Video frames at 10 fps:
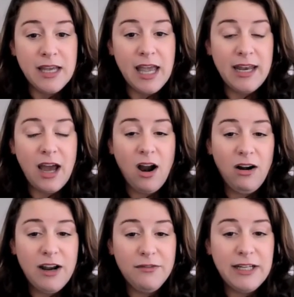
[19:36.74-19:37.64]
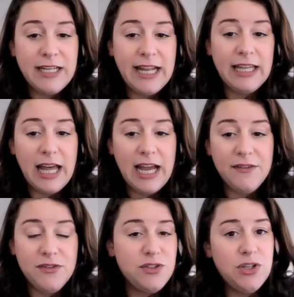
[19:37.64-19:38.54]
And our everyday
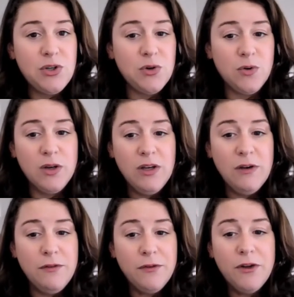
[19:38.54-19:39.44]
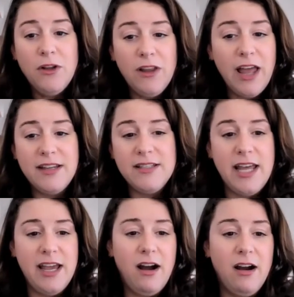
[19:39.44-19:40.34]
lives too, full as
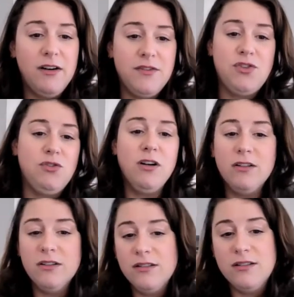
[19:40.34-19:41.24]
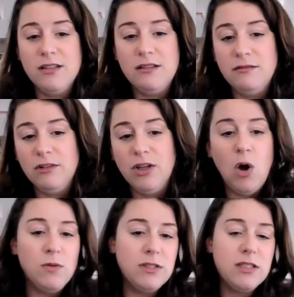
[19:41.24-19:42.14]
they are of struggles and
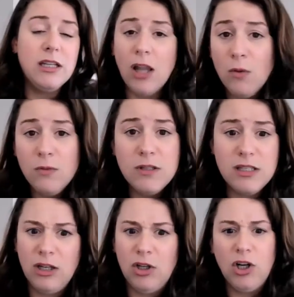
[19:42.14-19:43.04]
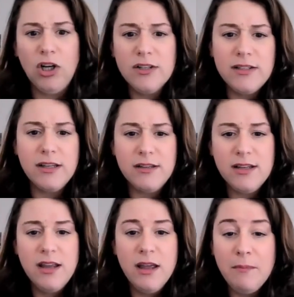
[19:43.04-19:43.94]
coats and loans and
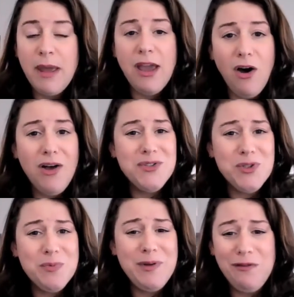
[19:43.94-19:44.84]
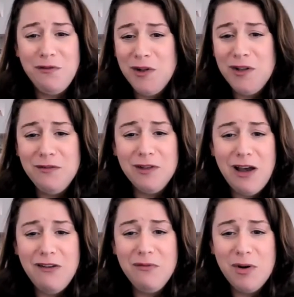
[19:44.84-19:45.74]
curses, may also be full of
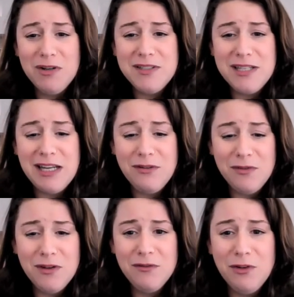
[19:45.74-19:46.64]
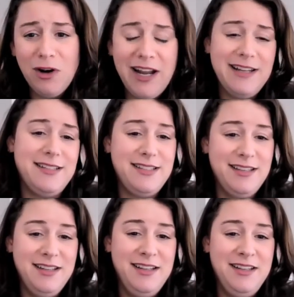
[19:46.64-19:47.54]
love, mercy, and full of grace.